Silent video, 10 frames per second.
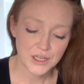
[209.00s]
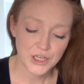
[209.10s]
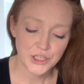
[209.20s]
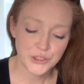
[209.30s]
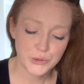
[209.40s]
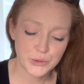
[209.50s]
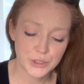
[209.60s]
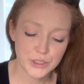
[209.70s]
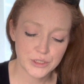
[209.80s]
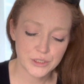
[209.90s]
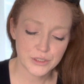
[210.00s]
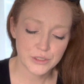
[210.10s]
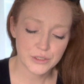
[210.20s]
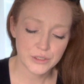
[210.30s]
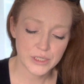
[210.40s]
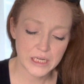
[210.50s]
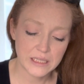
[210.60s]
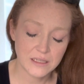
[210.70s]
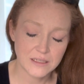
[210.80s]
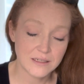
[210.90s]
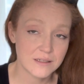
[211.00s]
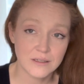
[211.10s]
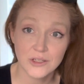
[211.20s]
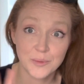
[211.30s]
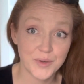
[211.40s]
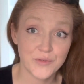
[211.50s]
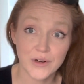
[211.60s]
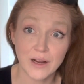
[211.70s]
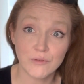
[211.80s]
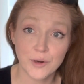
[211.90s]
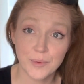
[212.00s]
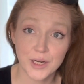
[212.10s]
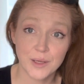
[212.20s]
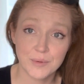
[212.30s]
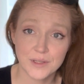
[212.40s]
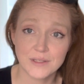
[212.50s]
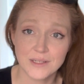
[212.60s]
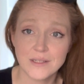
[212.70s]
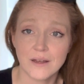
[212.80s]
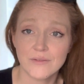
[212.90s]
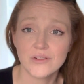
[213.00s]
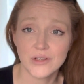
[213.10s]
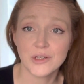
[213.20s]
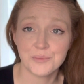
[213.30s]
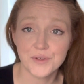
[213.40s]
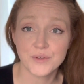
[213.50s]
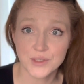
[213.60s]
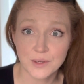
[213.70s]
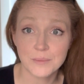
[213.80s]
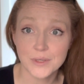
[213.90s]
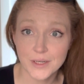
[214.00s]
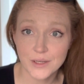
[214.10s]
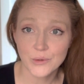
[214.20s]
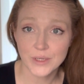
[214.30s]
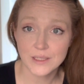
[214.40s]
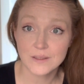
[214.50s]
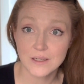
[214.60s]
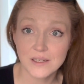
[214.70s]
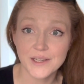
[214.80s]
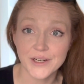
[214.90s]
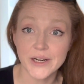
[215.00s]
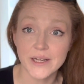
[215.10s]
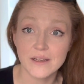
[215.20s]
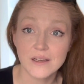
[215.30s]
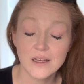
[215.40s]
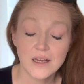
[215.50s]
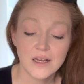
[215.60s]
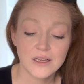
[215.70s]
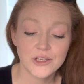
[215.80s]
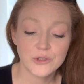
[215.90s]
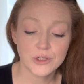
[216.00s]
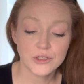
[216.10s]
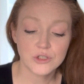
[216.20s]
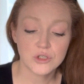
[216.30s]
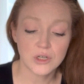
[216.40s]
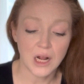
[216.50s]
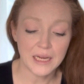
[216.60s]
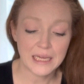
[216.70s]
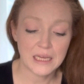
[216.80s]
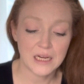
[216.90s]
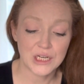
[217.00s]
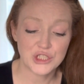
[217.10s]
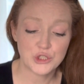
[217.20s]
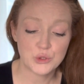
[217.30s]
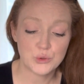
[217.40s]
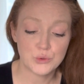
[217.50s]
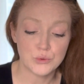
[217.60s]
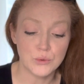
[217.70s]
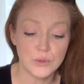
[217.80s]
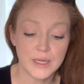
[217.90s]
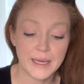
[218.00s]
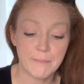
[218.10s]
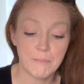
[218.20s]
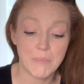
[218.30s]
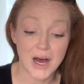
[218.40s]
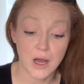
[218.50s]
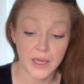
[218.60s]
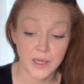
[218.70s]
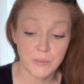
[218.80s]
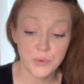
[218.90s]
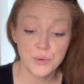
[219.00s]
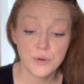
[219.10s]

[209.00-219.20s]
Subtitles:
you're, and this isn't going to be for everybody, but this is definitely going to be for somebody who needs to hear it. You're trying to imbibe